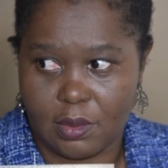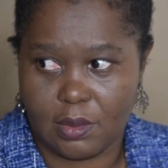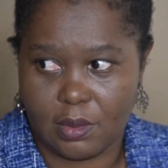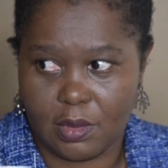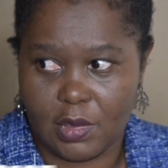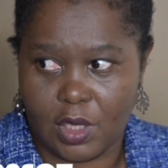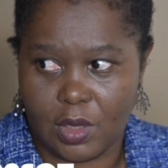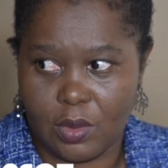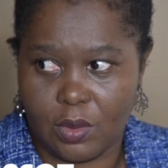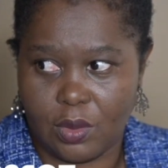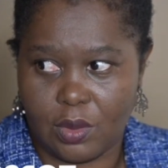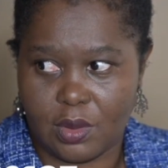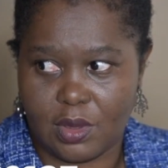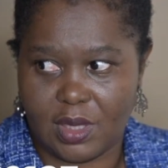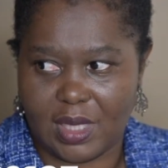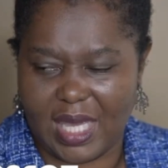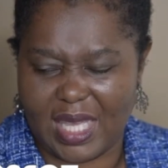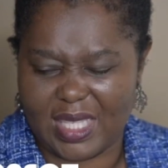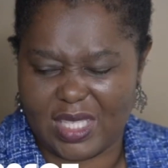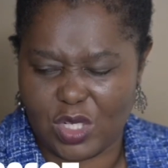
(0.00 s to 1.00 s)

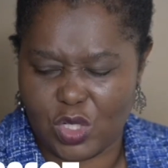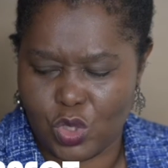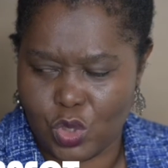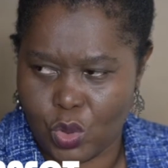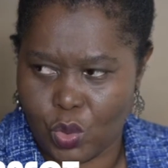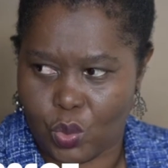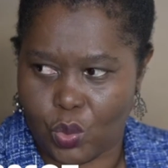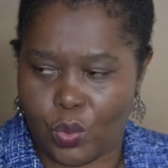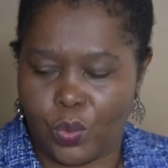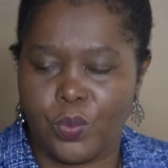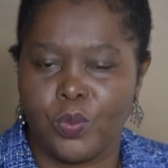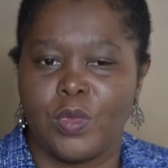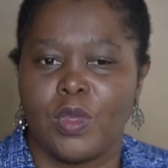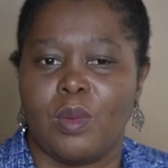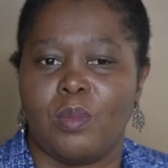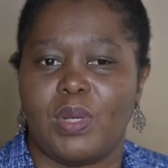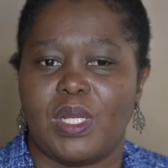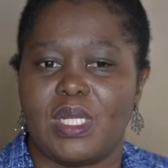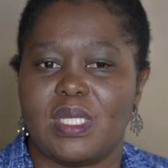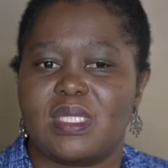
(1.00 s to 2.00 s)
mm-hmm. get to know.
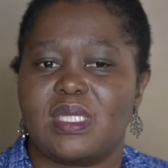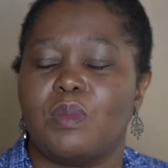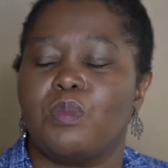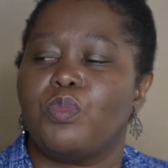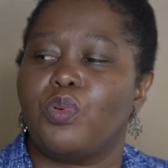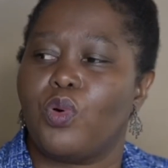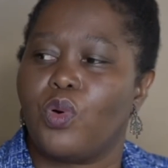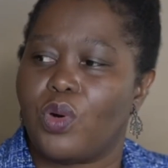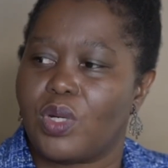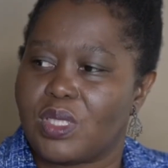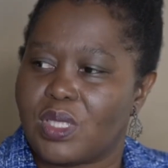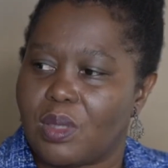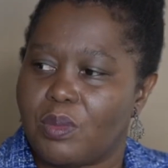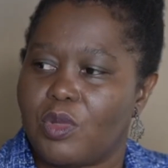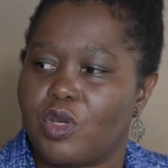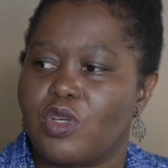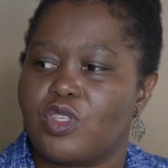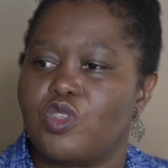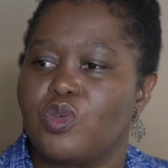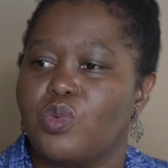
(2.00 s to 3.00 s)
But it's important
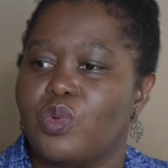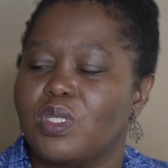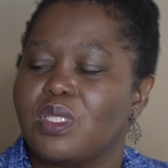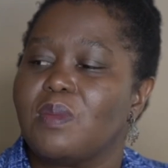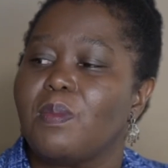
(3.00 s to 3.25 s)
because you want to